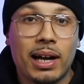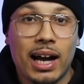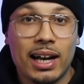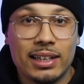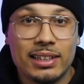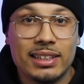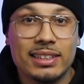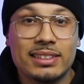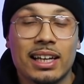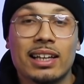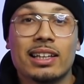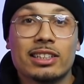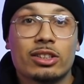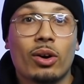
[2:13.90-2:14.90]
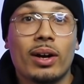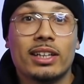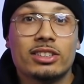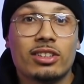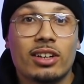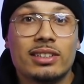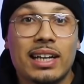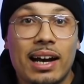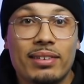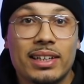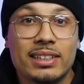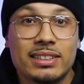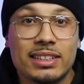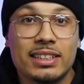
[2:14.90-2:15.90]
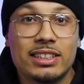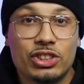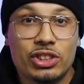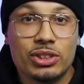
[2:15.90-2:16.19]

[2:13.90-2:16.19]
behind these, let's go ahead and start diving into these